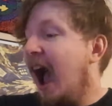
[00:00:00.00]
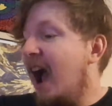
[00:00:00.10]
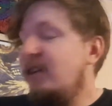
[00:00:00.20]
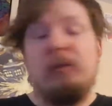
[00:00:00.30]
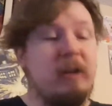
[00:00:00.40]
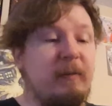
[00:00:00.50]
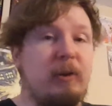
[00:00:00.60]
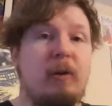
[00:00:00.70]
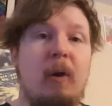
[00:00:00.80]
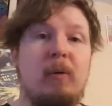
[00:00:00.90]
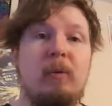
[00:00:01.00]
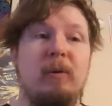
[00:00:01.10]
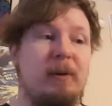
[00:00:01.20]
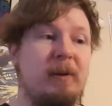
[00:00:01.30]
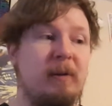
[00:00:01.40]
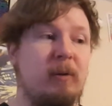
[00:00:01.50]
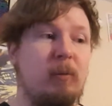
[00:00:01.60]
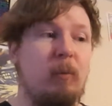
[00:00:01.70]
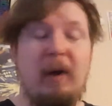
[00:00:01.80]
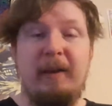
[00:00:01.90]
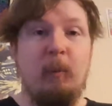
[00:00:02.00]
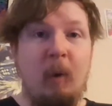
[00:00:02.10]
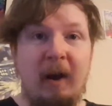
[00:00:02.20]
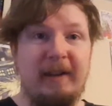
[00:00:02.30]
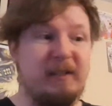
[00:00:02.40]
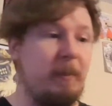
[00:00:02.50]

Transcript: I don't even know what it was,